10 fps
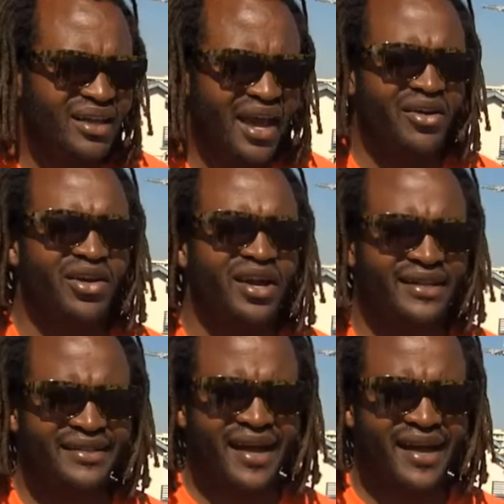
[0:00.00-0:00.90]
an era and
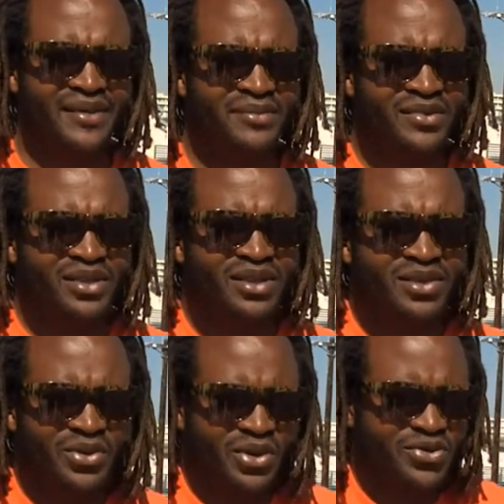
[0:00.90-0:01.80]
a
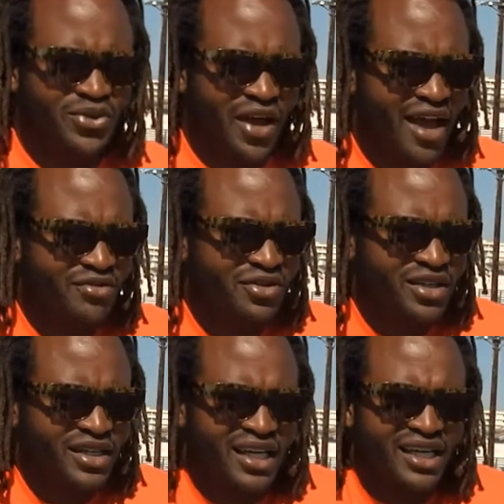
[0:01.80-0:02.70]
time where for
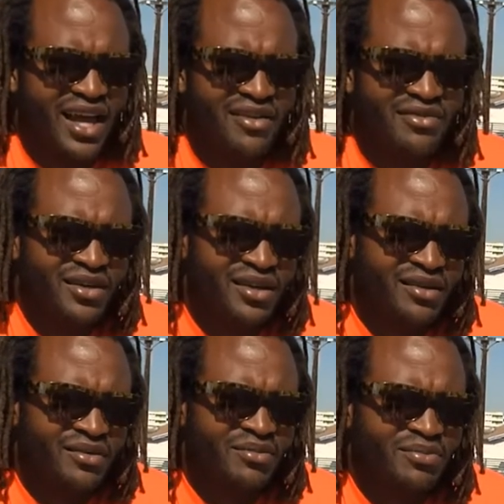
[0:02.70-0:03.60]
every kid,
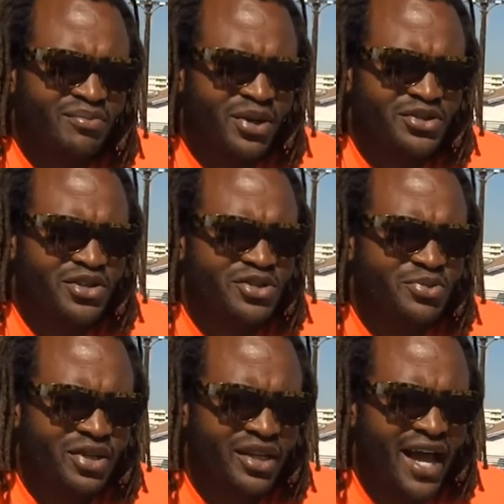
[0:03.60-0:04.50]
every
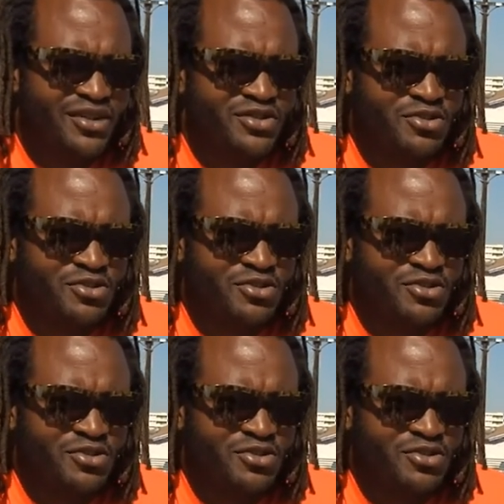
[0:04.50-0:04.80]
participant in action